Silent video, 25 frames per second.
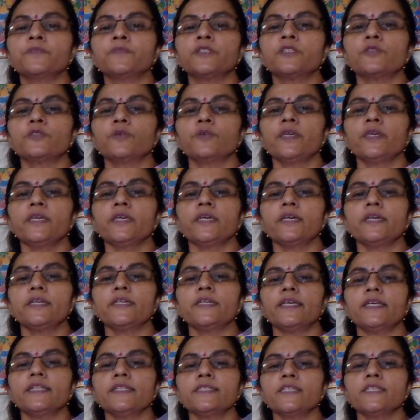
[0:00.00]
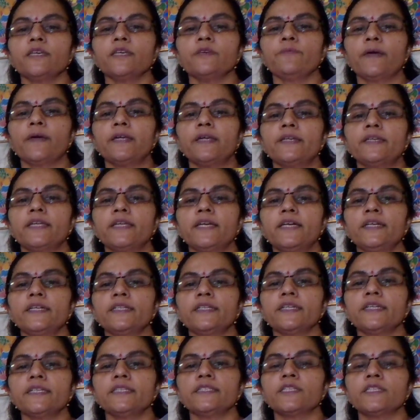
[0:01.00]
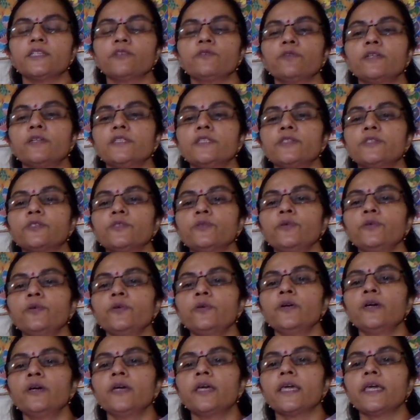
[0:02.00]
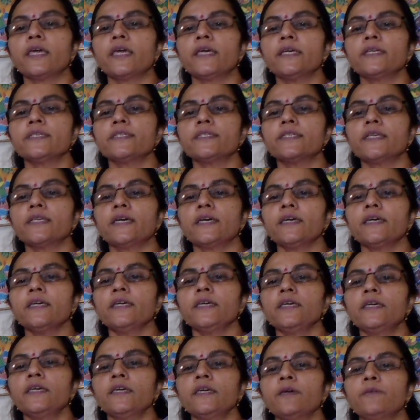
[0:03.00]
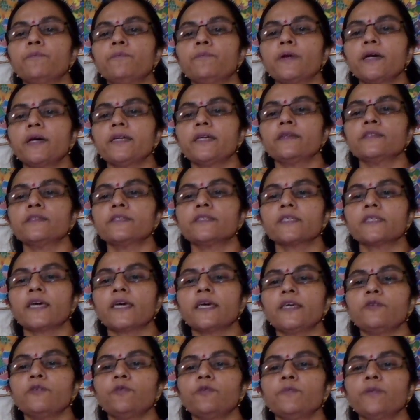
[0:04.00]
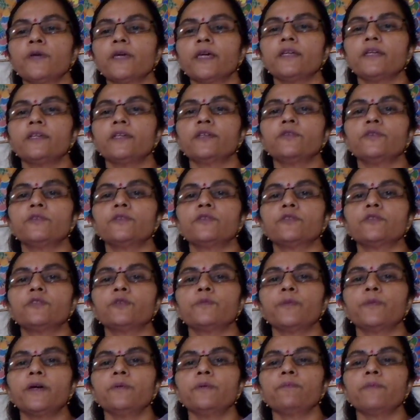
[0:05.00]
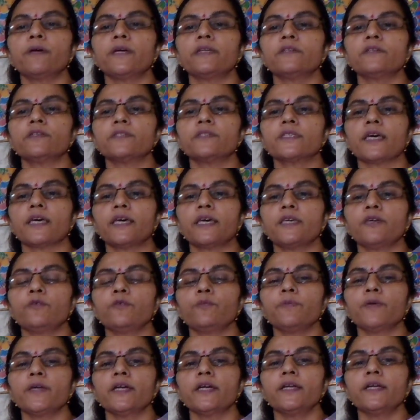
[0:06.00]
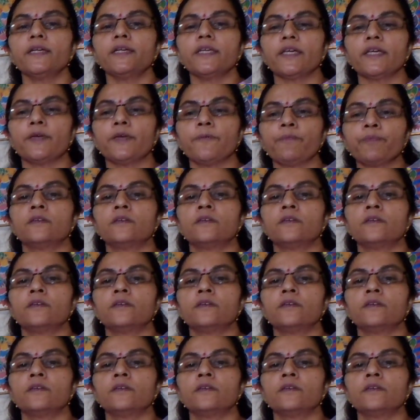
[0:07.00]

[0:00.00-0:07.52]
So here del psi by del t is equals to a psi minus I omega into e to the power minus I omega t.